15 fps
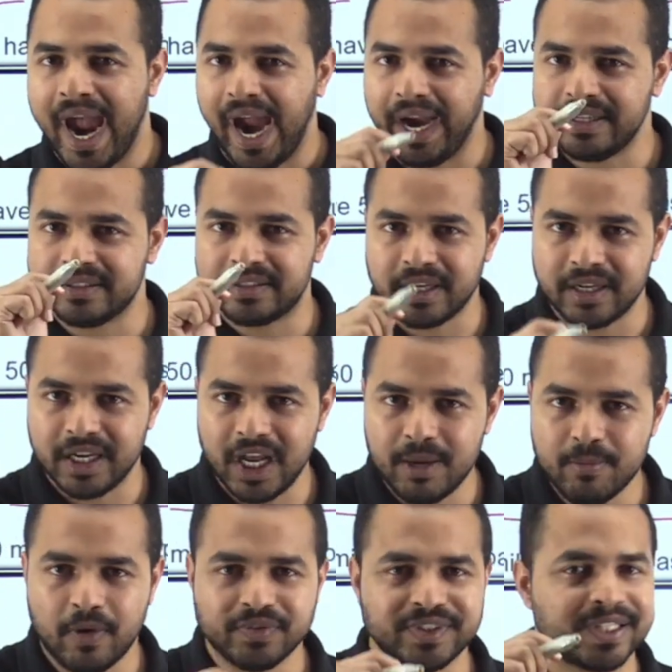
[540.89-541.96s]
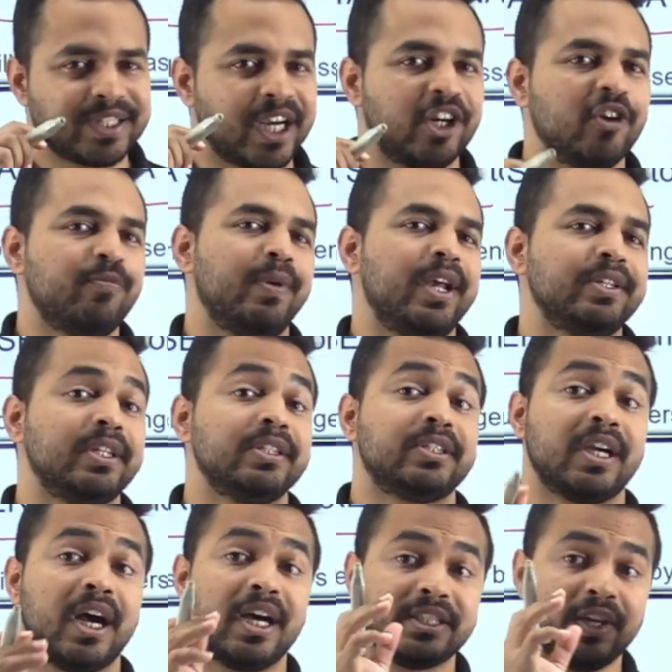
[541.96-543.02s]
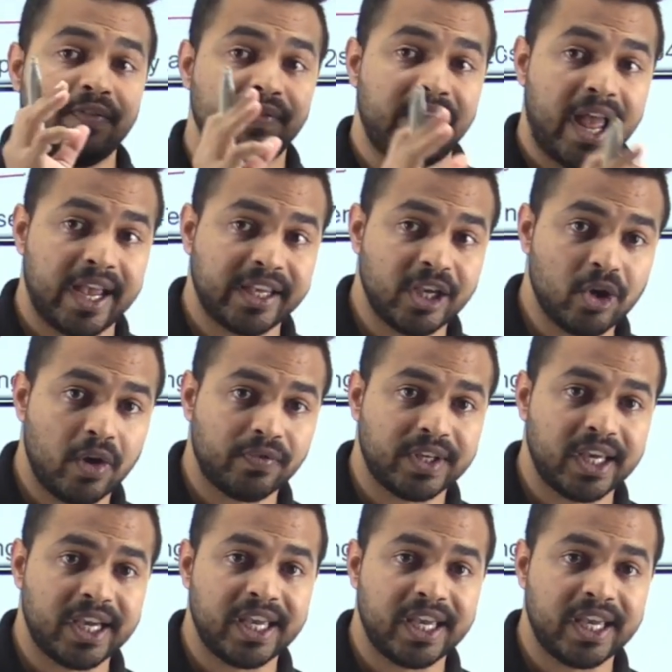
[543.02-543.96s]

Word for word: and the name of such kind of places jahan se flagging off ki